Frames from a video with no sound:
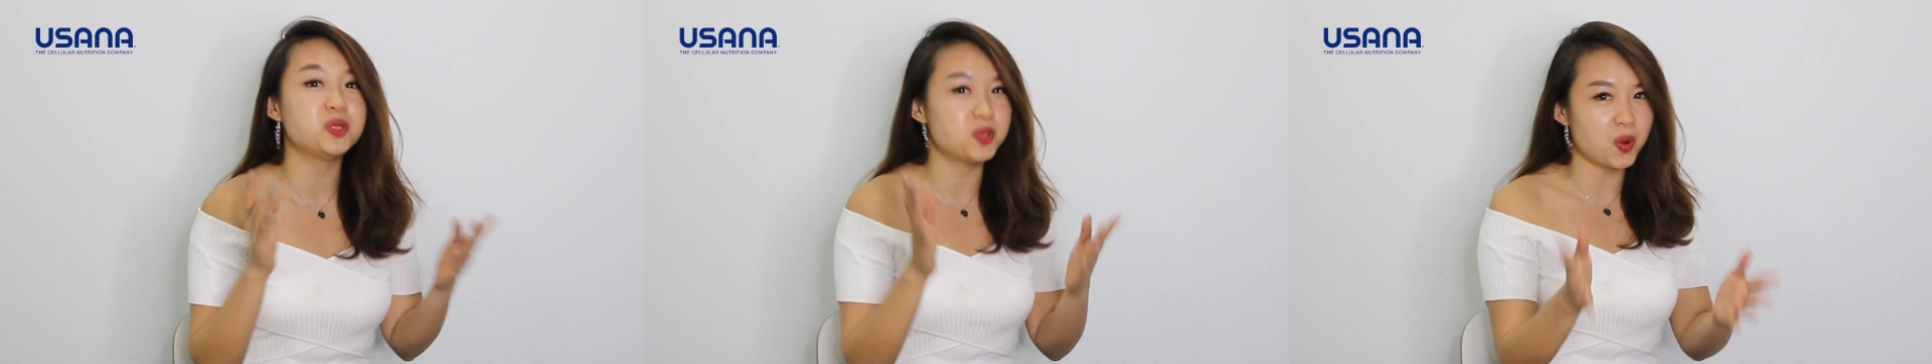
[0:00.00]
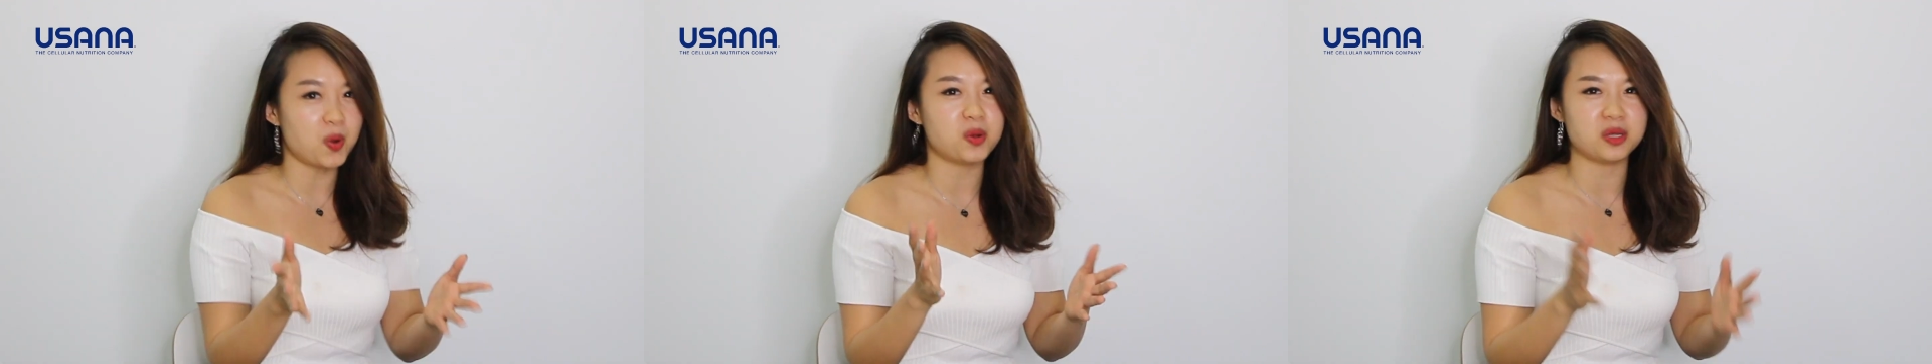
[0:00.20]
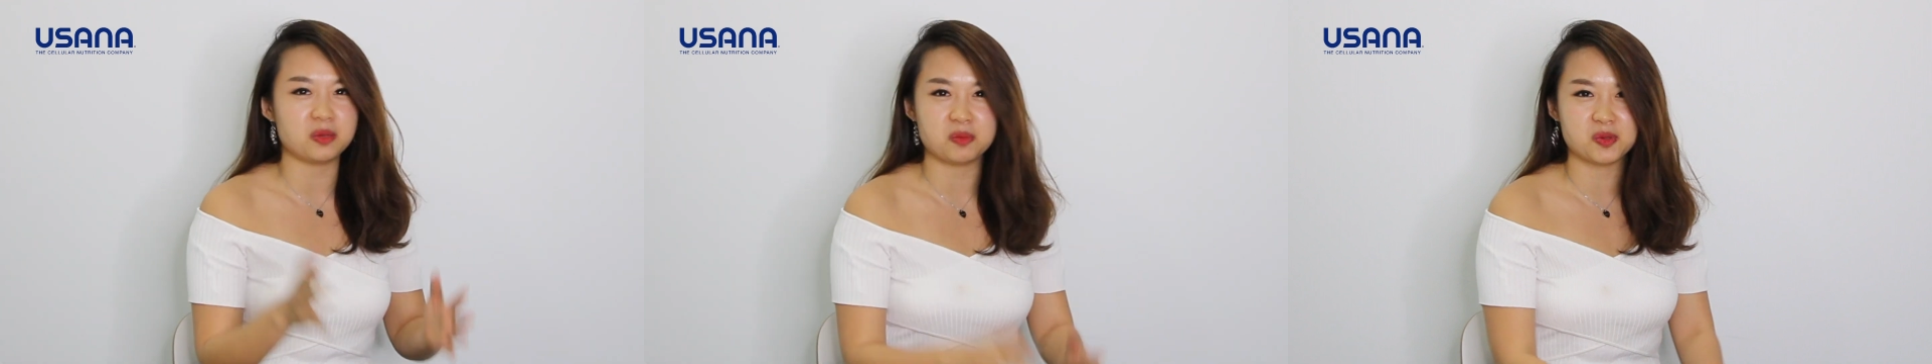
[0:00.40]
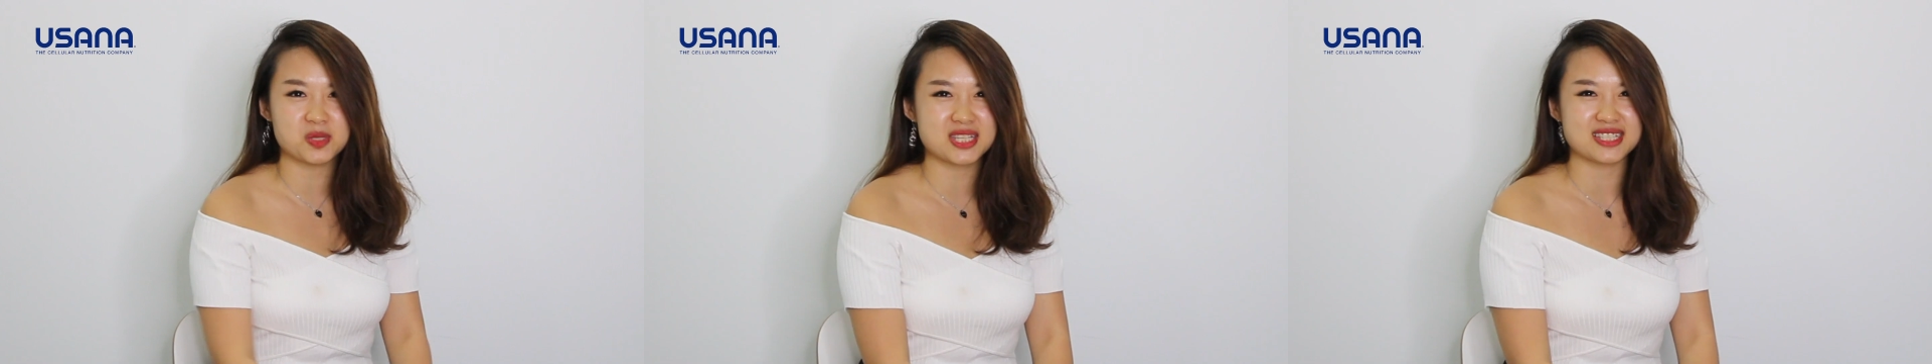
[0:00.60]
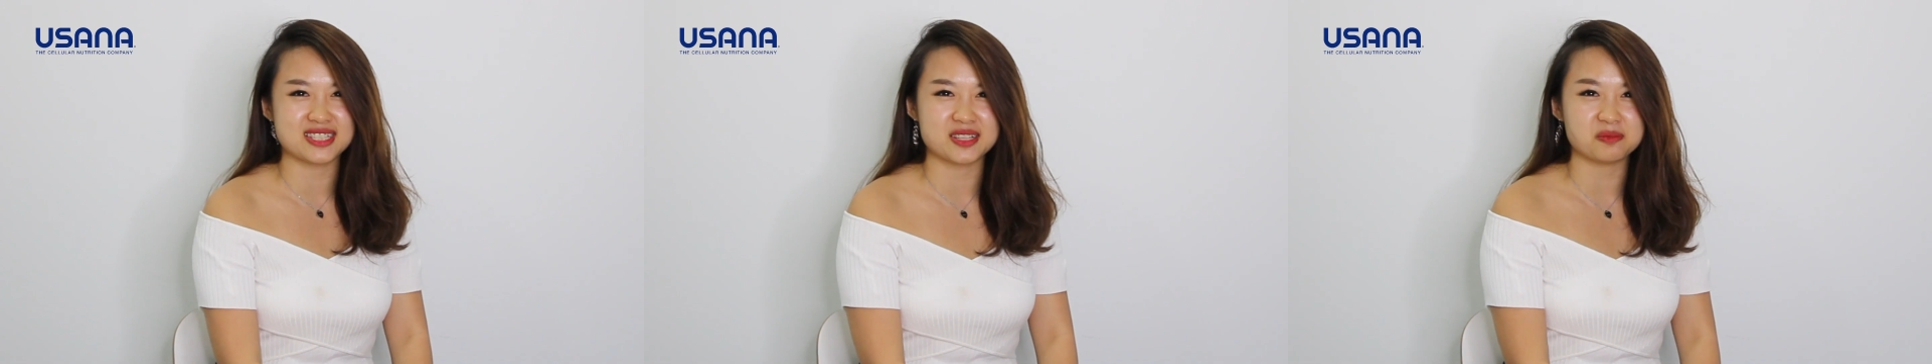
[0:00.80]
your immune
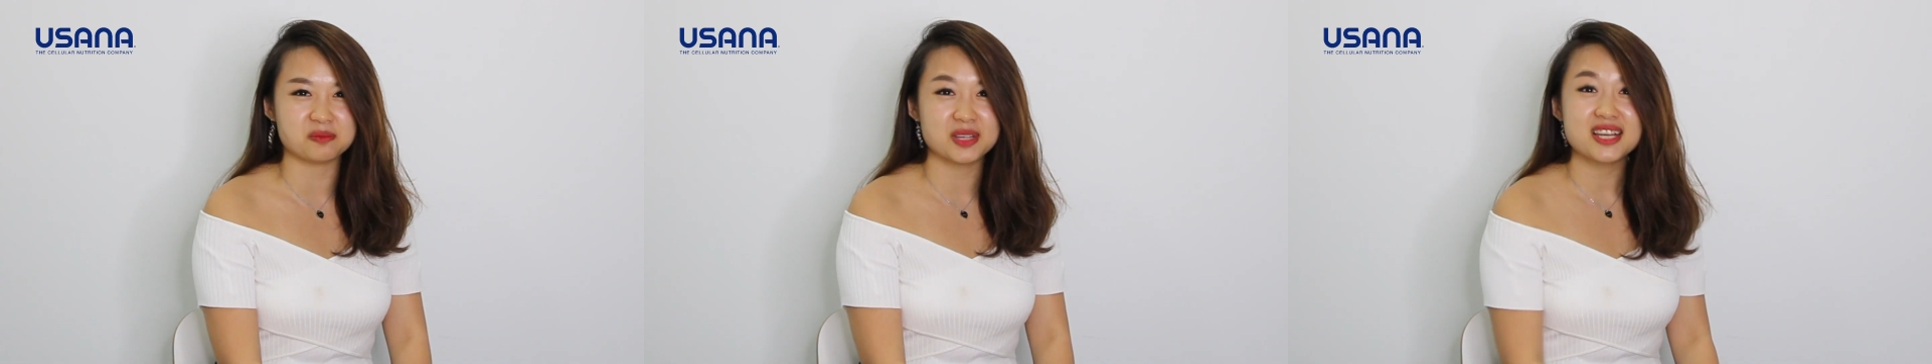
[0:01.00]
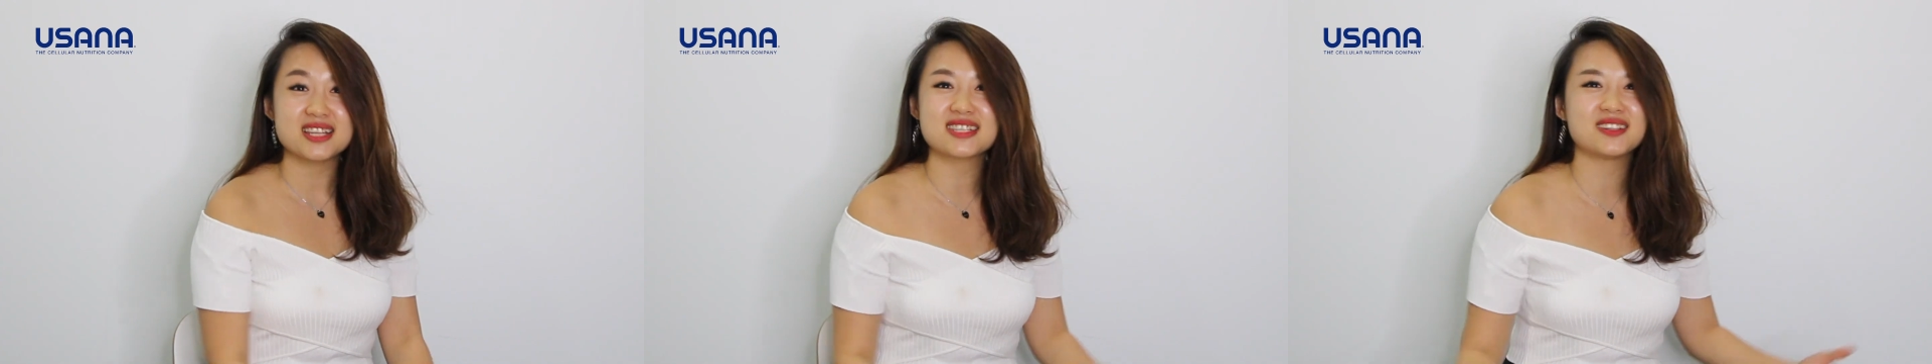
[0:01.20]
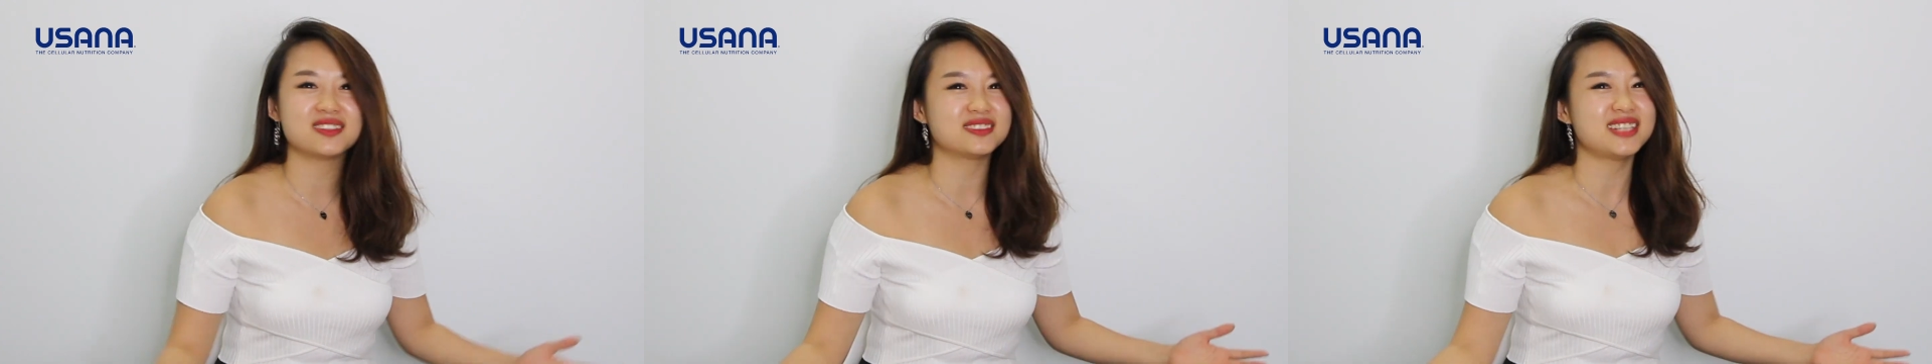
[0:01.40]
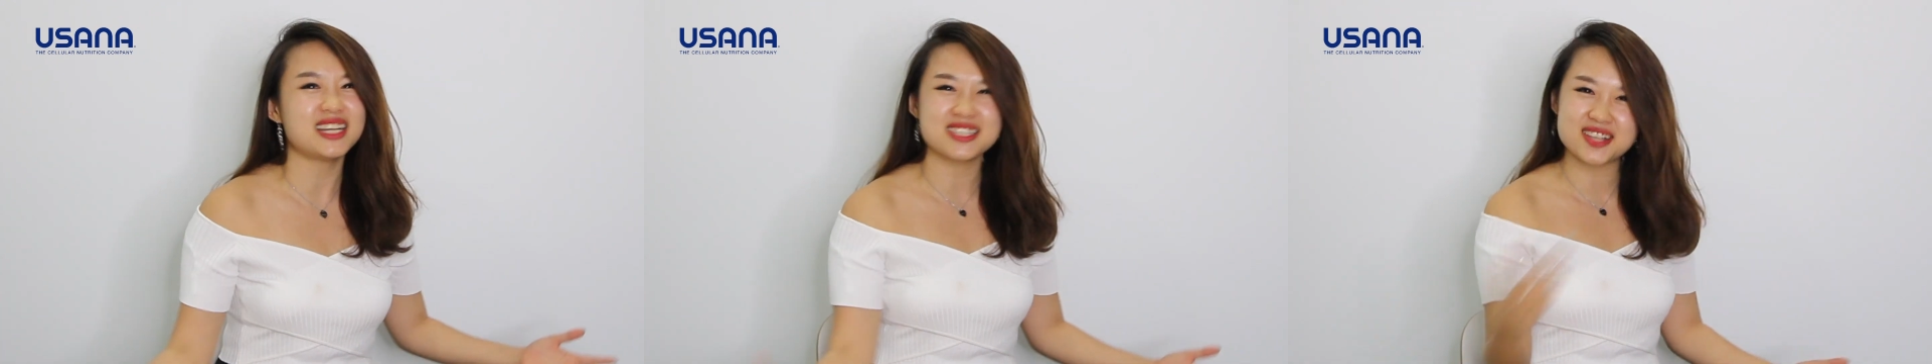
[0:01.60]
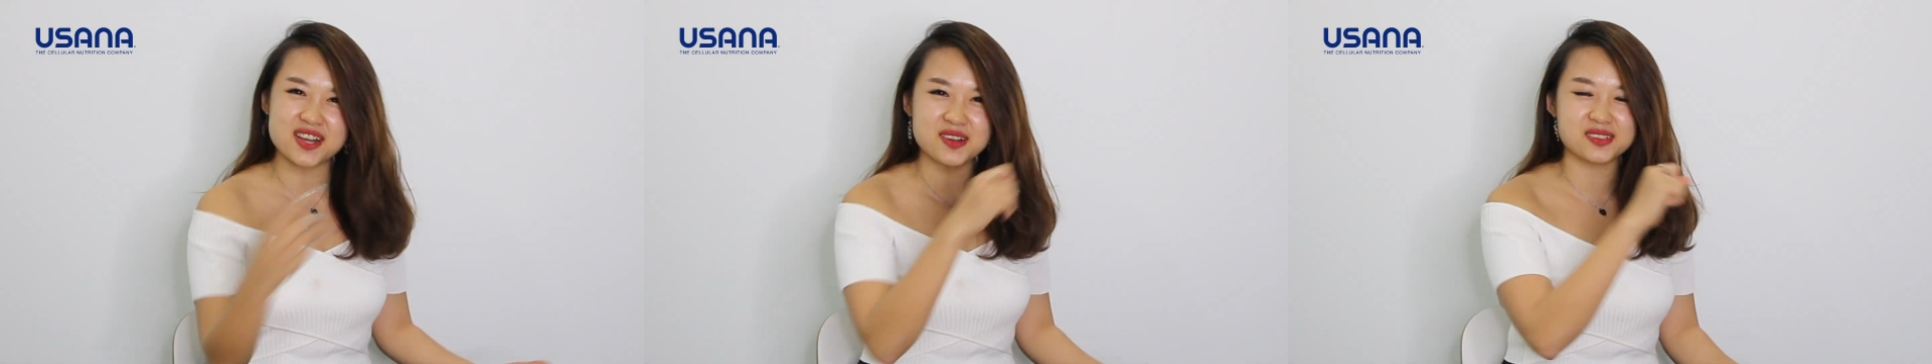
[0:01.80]
system. So
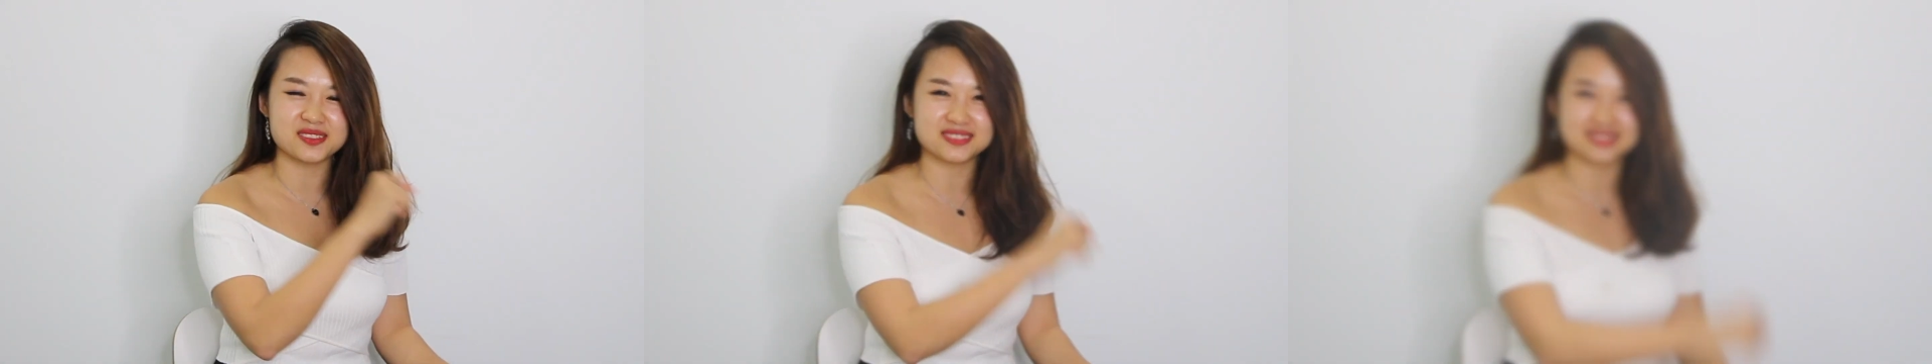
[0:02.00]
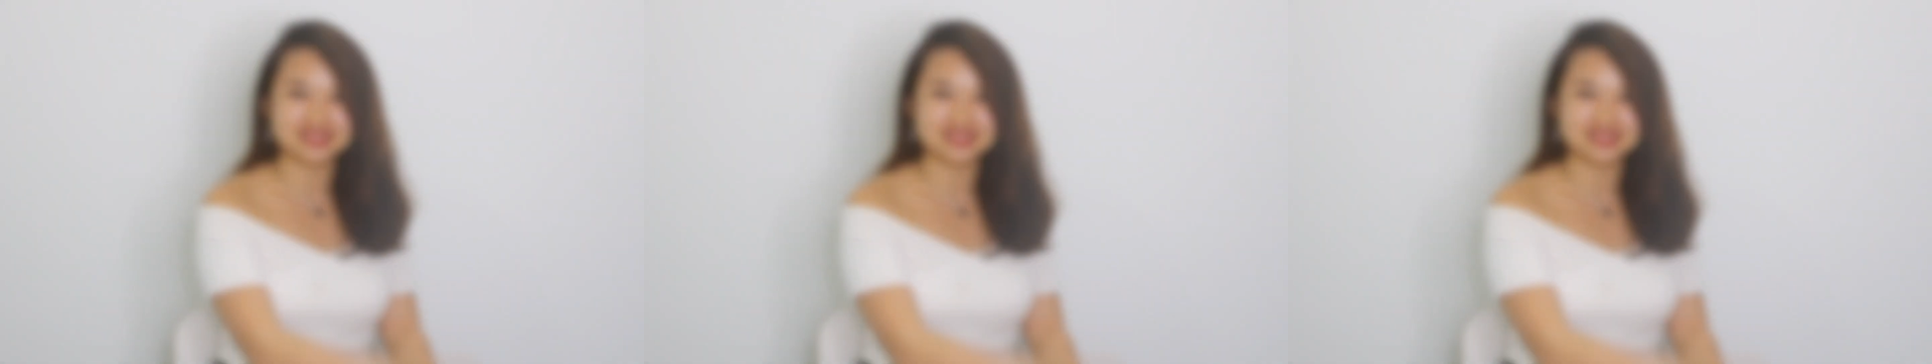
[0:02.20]
let's go!